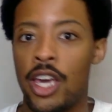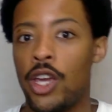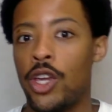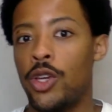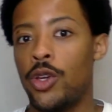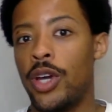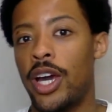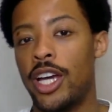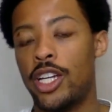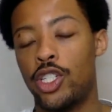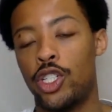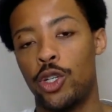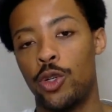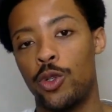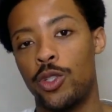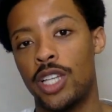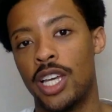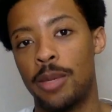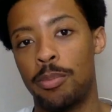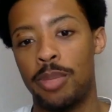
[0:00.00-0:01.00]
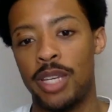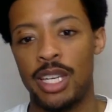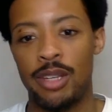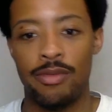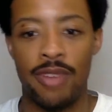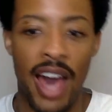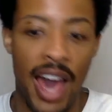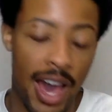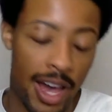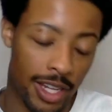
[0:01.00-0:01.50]
You got shows like
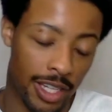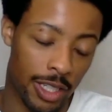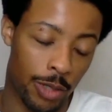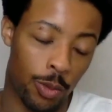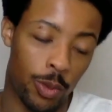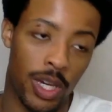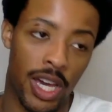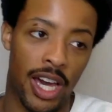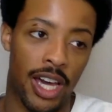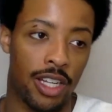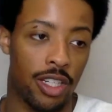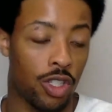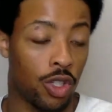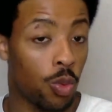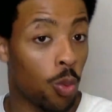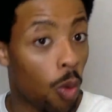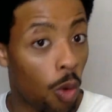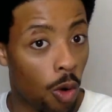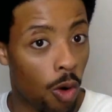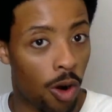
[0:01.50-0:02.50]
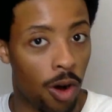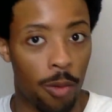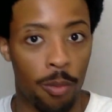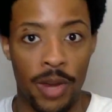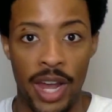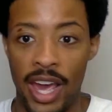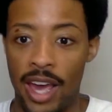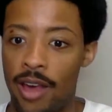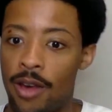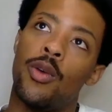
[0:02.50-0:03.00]
P-Valley. We got Swarm
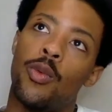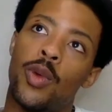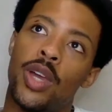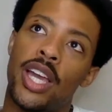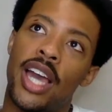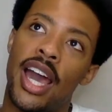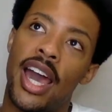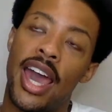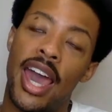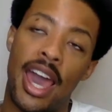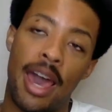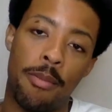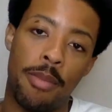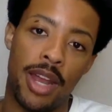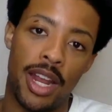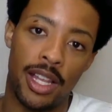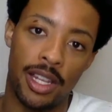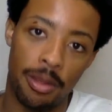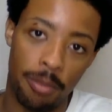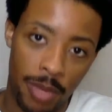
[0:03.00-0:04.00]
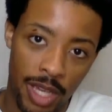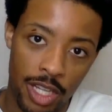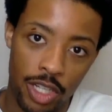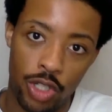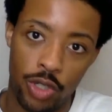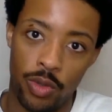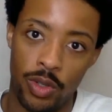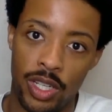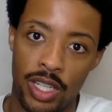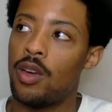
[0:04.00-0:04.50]
now. We got Abbott
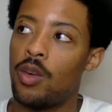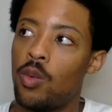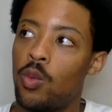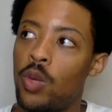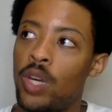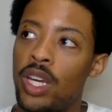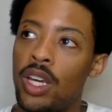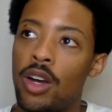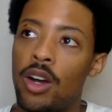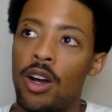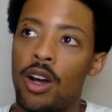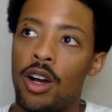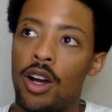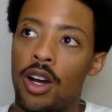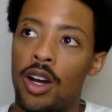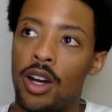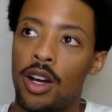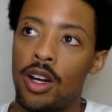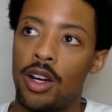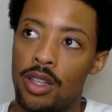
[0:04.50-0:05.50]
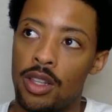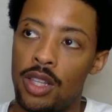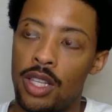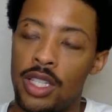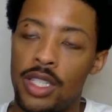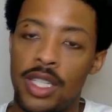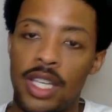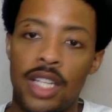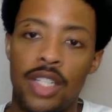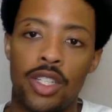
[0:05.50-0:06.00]
Elementary. We are the
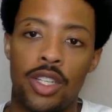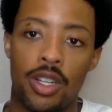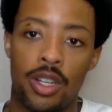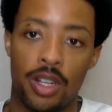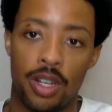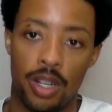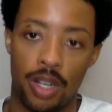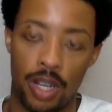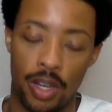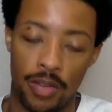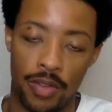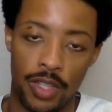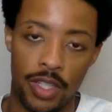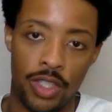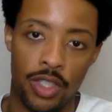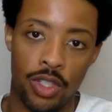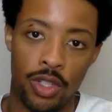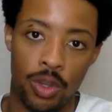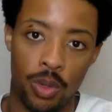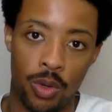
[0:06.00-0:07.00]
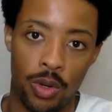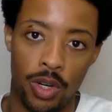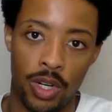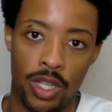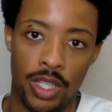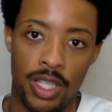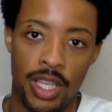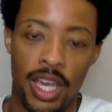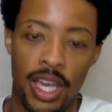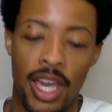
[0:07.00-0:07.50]
center of these
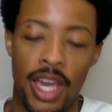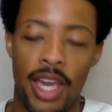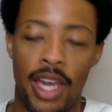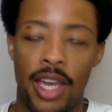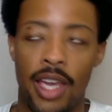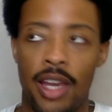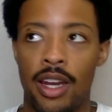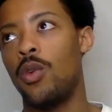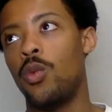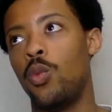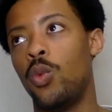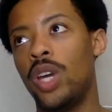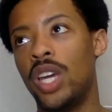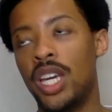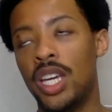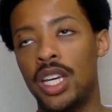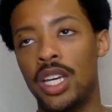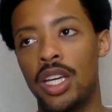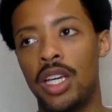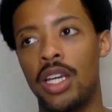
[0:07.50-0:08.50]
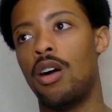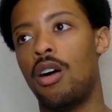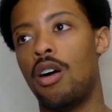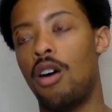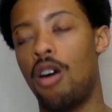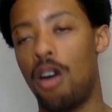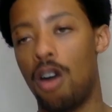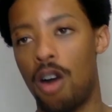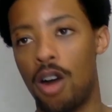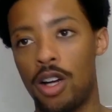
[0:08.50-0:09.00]
stories, and we
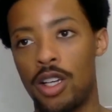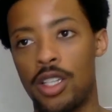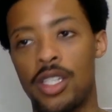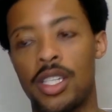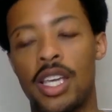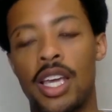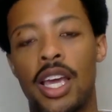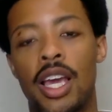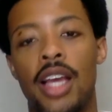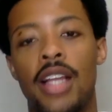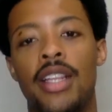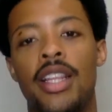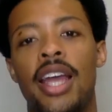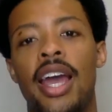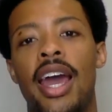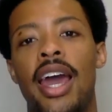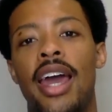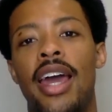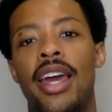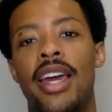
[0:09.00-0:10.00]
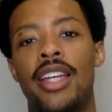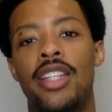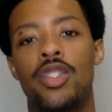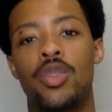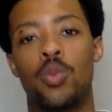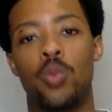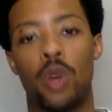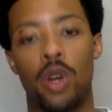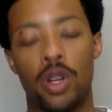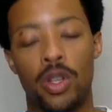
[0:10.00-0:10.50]
are seeing that it's
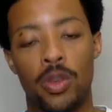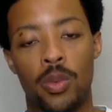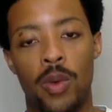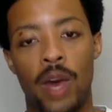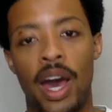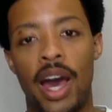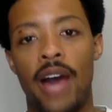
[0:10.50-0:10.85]
worthwhile